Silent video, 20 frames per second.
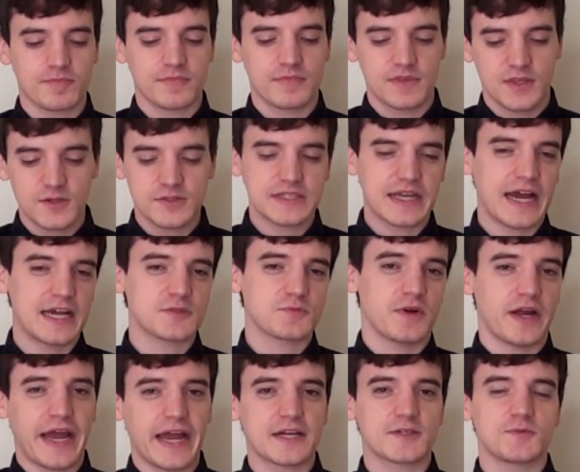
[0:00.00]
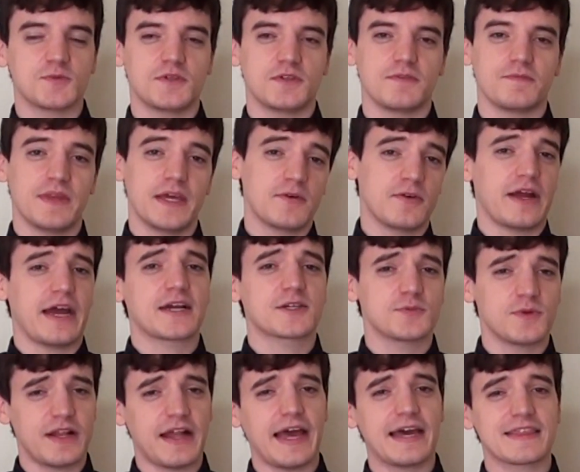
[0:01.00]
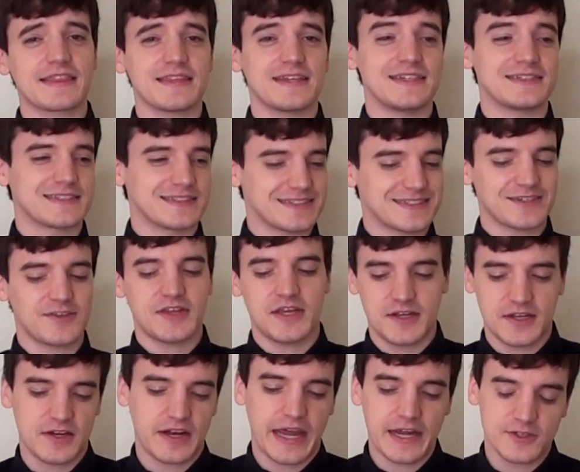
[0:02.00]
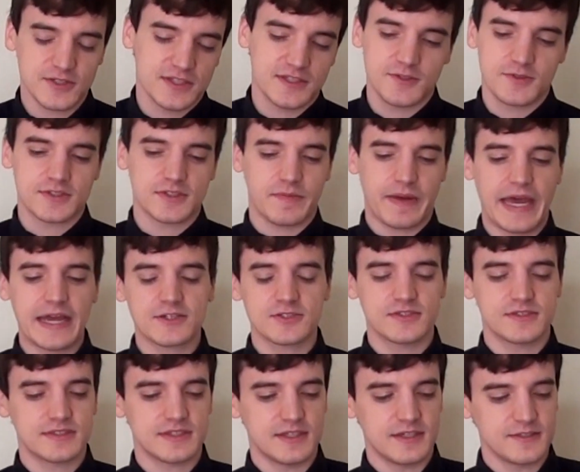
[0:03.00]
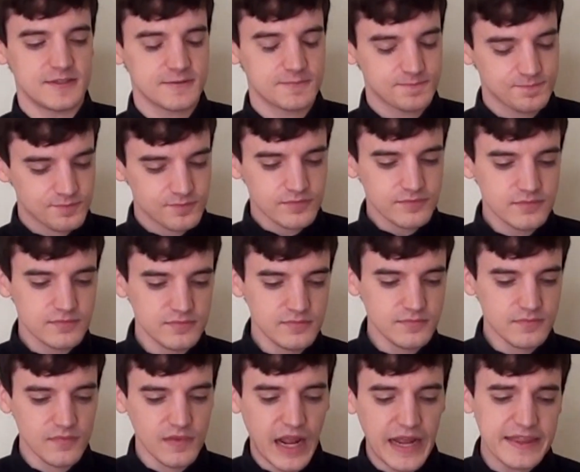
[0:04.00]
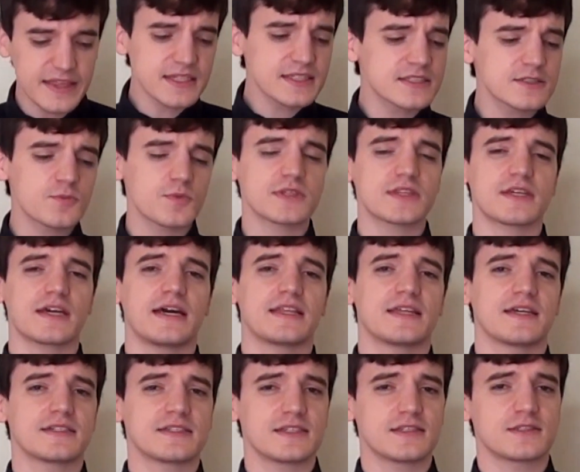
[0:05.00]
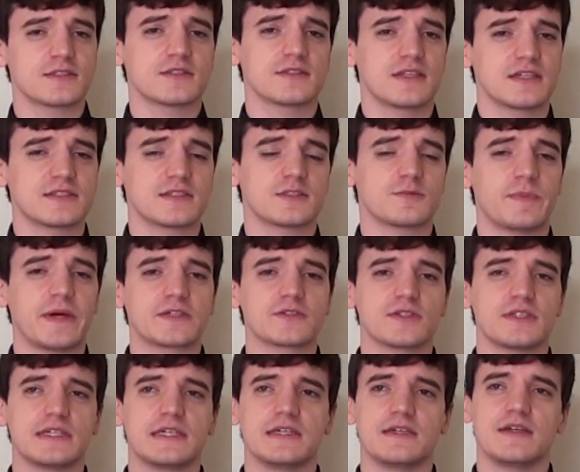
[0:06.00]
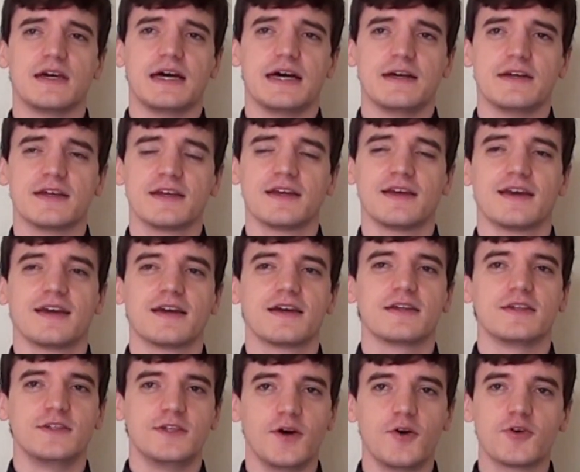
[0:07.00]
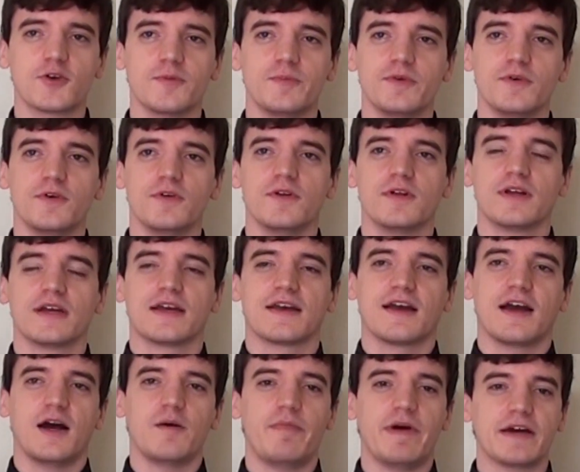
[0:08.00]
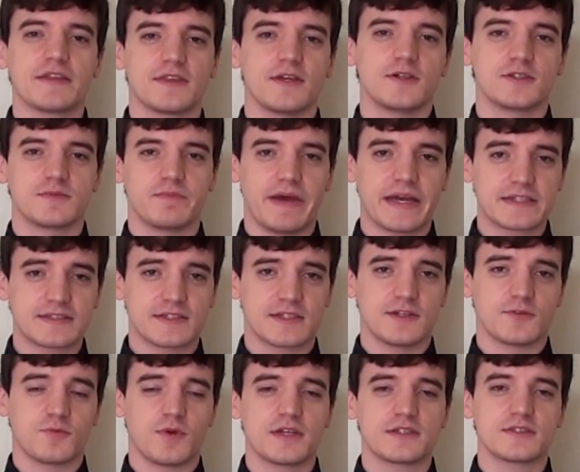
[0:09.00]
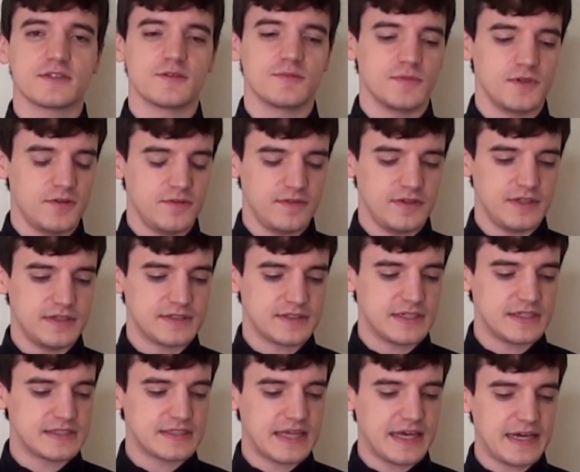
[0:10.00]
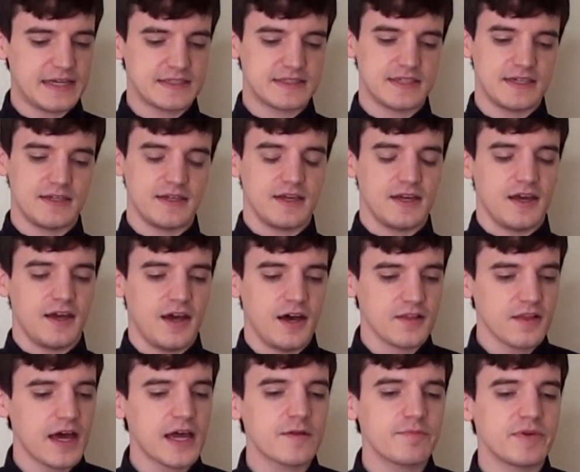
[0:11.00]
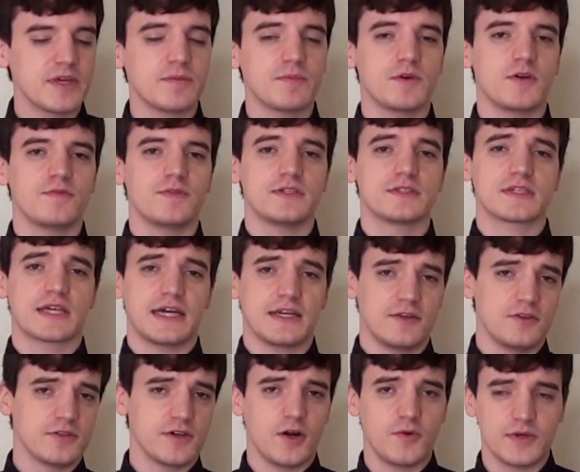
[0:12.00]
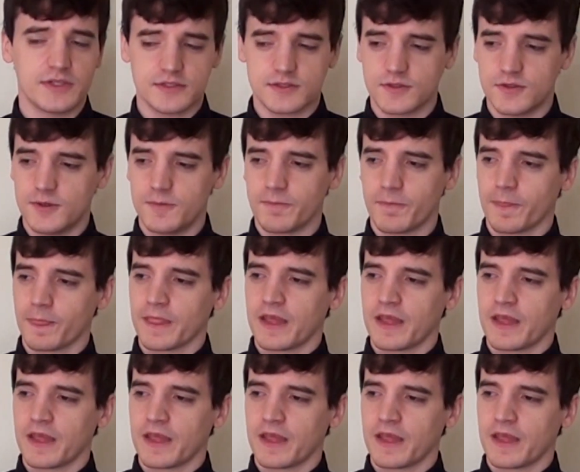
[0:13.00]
those guys were actual athletes, and so they could actually do some action scenes. And this is one thing I think that's especially notable about those Mexican wrestler movies, is that a lot of B movies, kind of, you go into them,